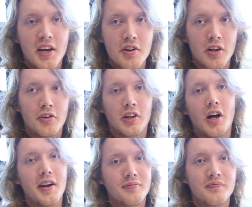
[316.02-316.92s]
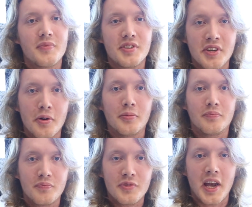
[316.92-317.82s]
You can learn a lot. So,
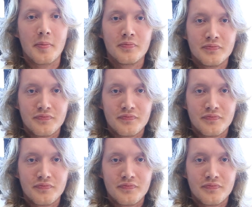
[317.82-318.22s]
yeah.